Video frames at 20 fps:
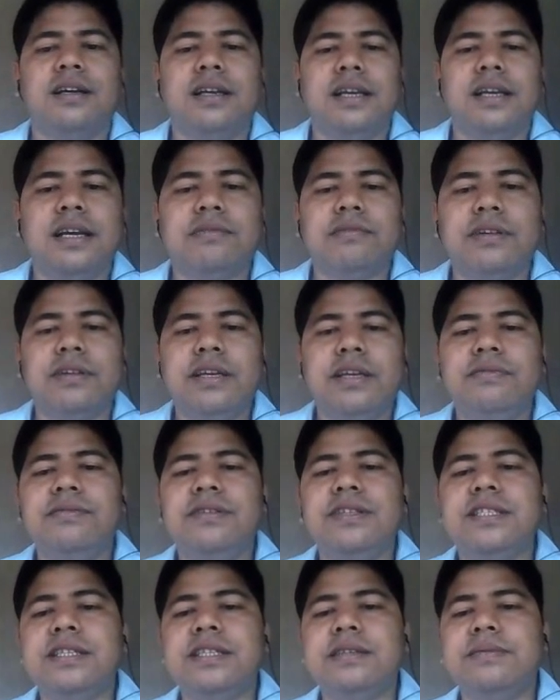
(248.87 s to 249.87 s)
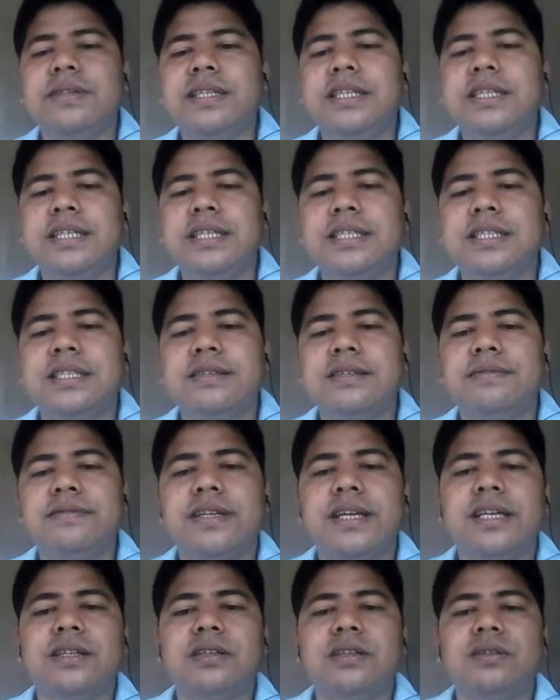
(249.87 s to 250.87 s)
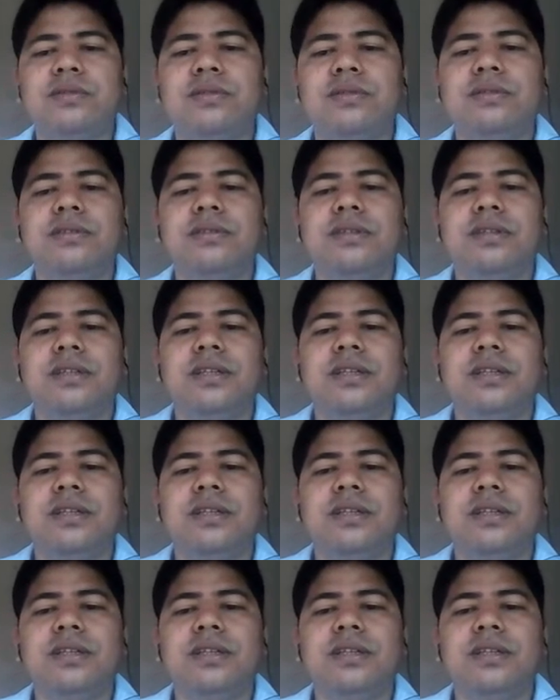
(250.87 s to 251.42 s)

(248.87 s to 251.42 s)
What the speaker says: Yeah, if GVD is shifted to